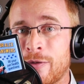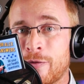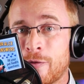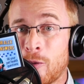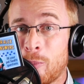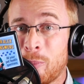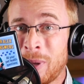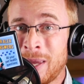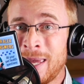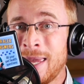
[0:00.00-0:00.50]

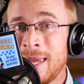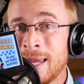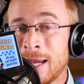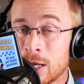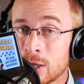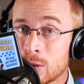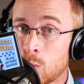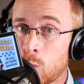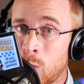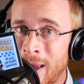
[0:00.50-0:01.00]
for peeing
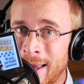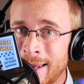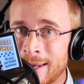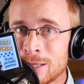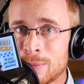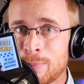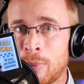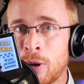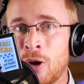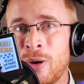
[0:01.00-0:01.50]
as well
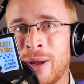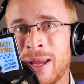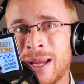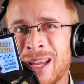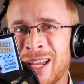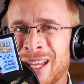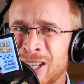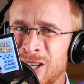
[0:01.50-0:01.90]
as pooing?